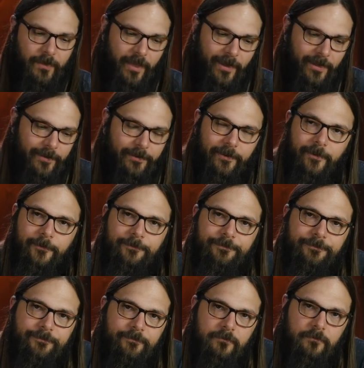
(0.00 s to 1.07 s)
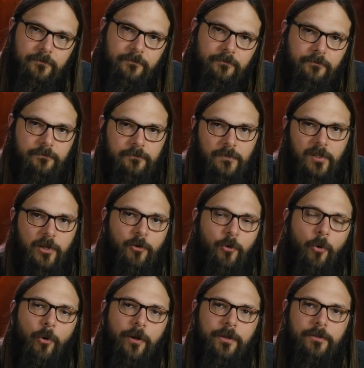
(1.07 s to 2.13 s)
I don't know,
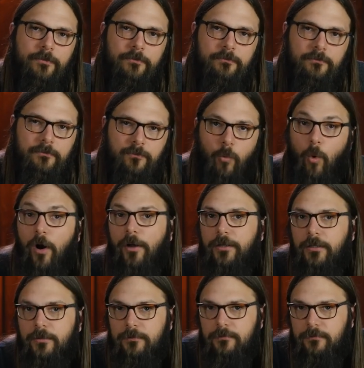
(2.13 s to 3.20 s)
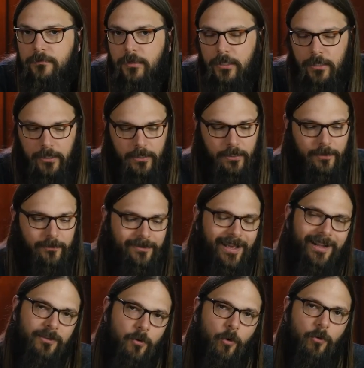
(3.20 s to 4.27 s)
LaCroix, water,
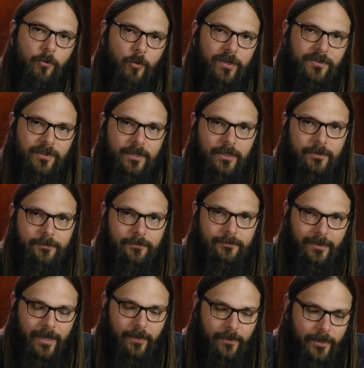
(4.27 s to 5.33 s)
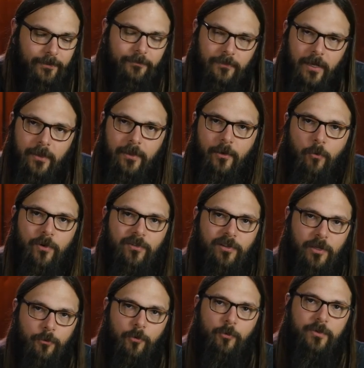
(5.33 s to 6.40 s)
not cold whiskey. I like
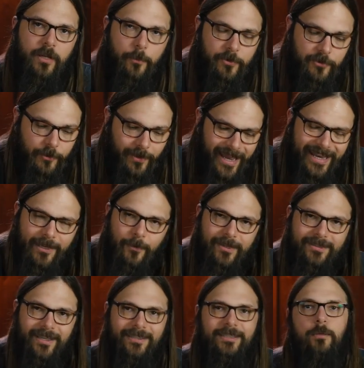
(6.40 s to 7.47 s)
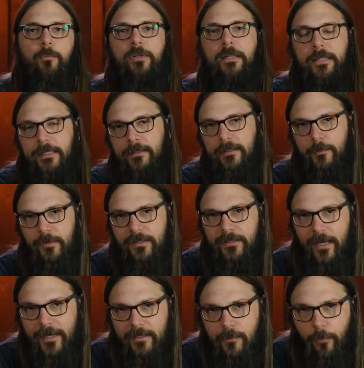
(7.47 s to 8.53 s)
whiskey room temperature. Anyways, that's completely
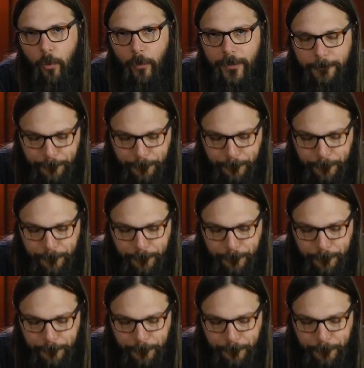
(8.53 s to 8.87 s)
besides the point.